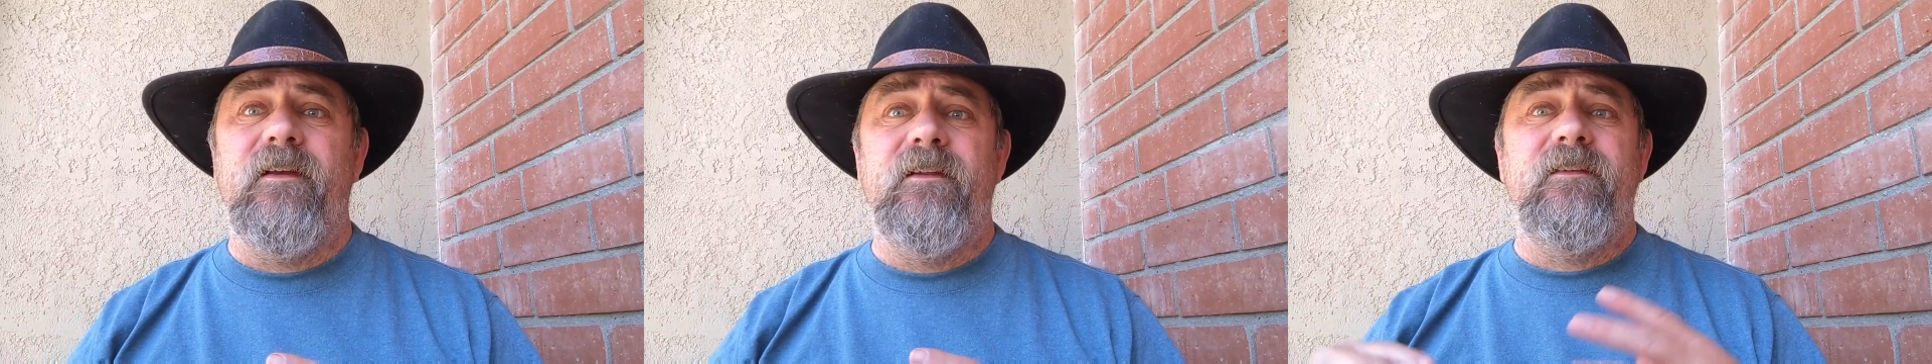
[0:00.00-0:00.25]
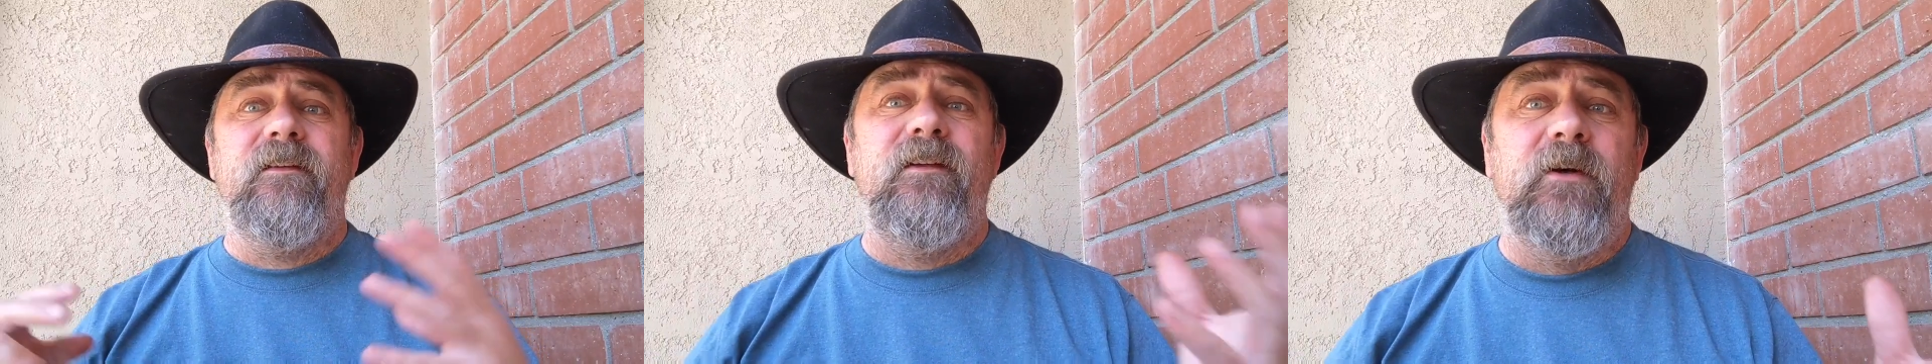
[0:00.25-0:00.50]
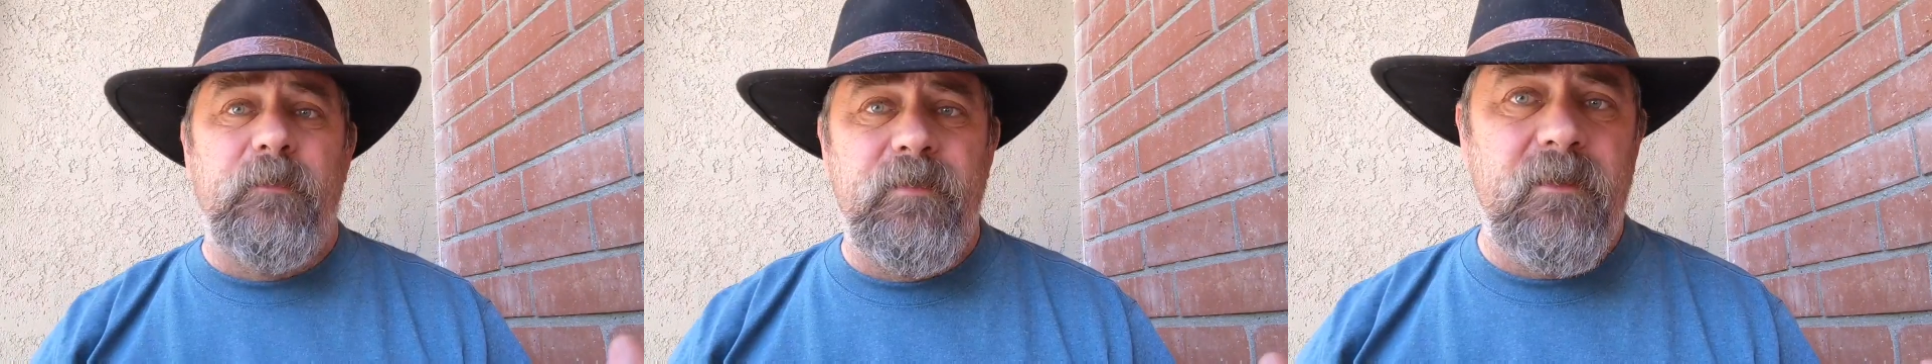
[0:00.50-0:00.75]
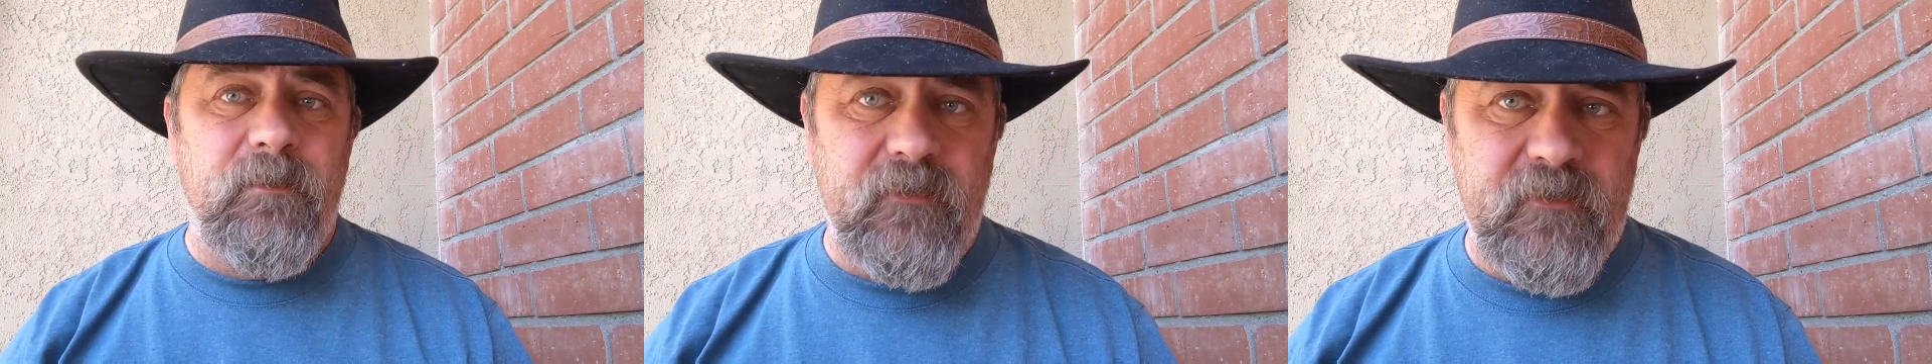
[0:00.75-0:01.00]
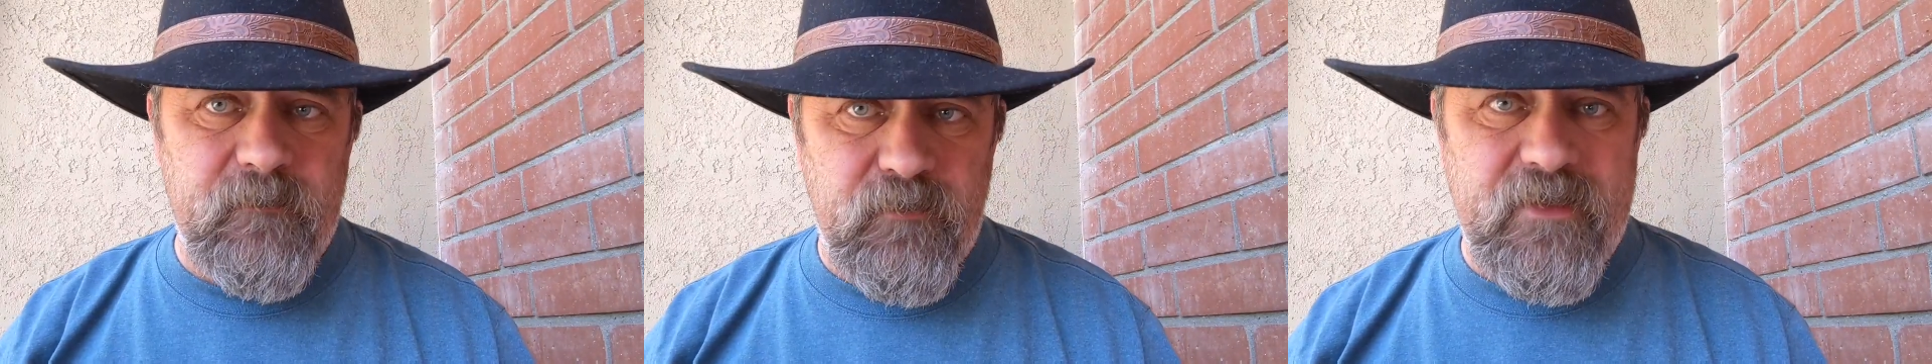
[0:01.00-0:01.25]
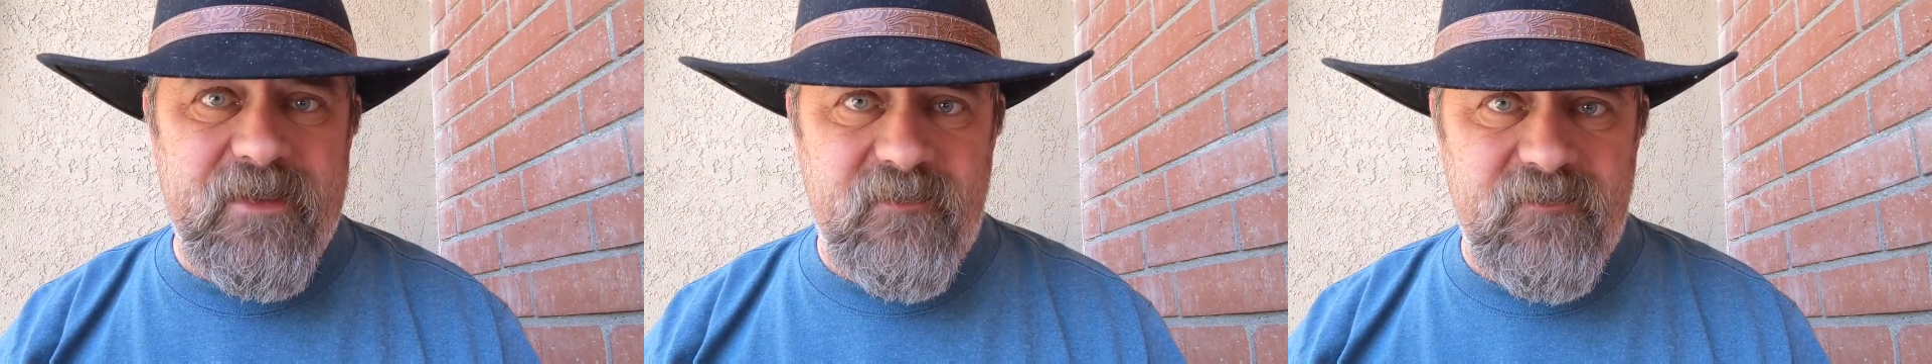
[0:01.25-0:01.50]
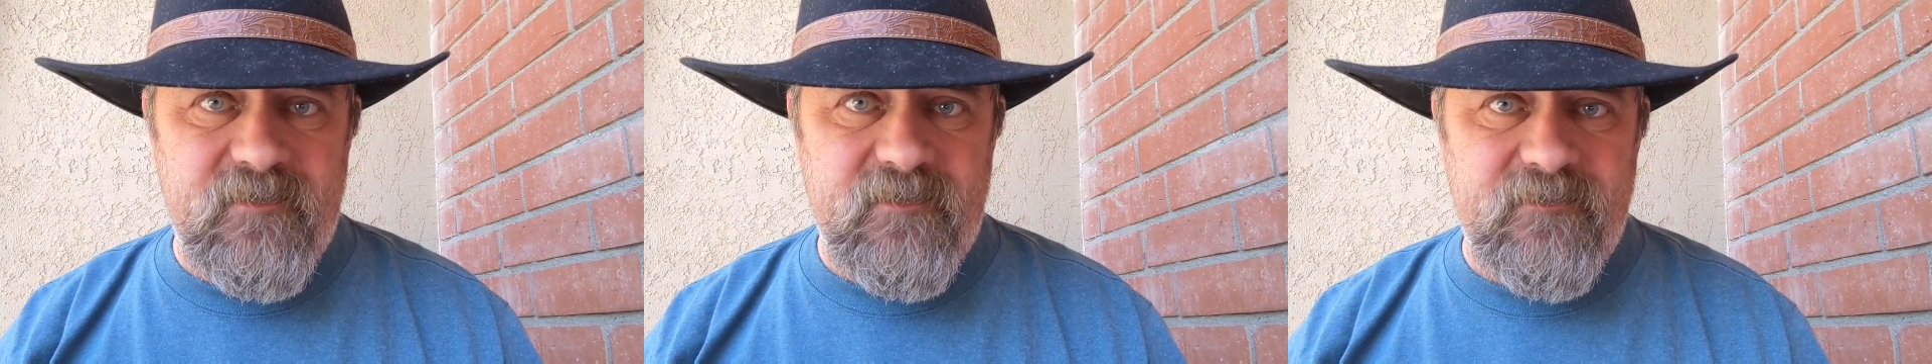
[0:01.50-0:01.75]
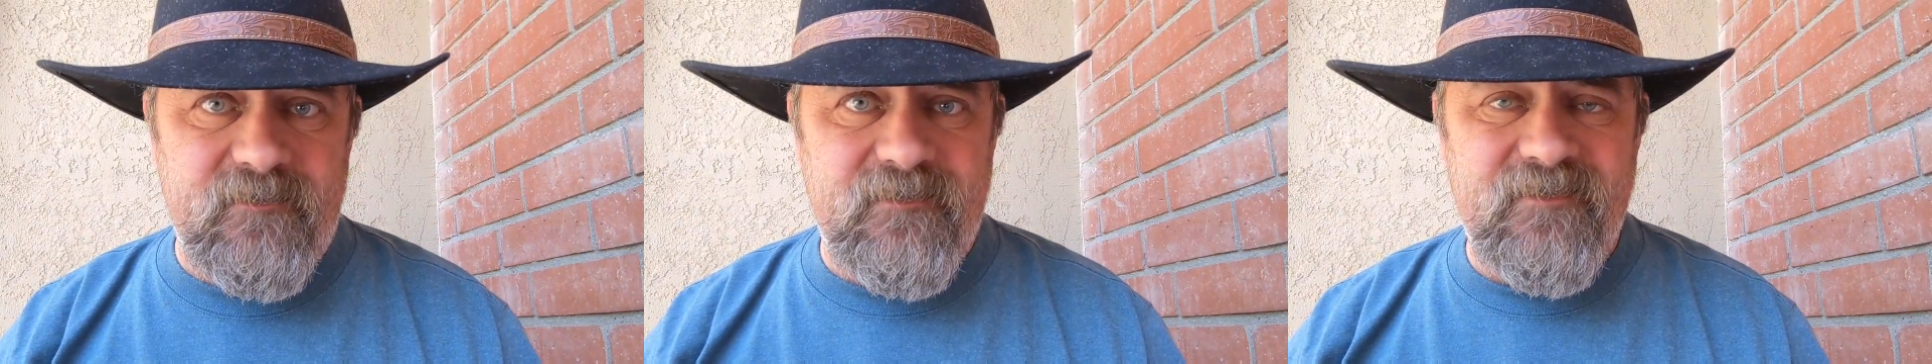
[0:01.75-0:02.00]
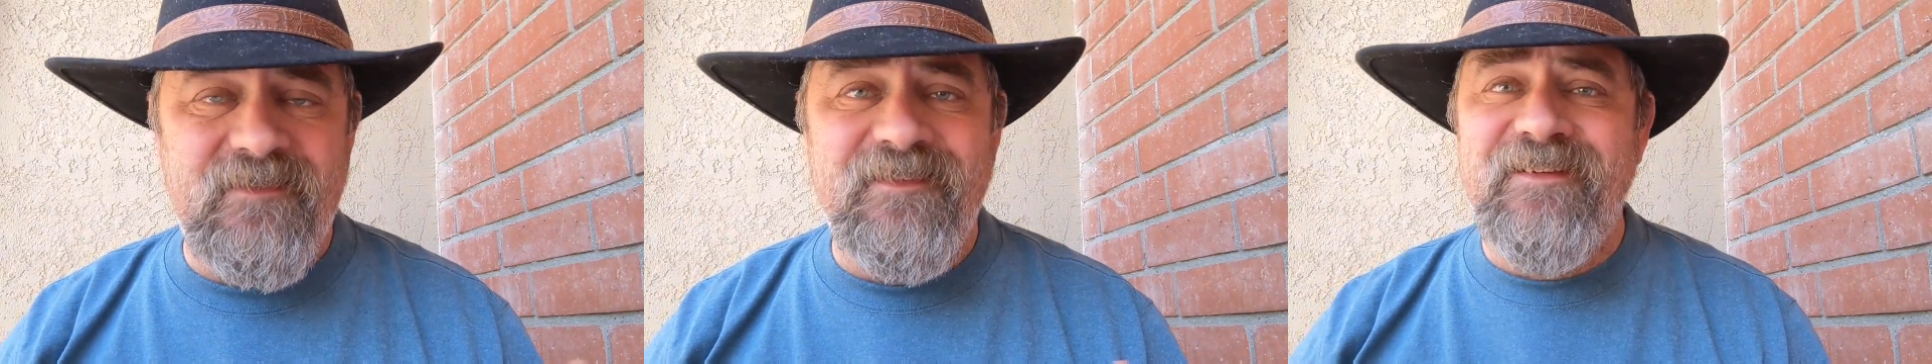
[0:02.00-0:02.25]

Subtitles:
said, to kill people and break things.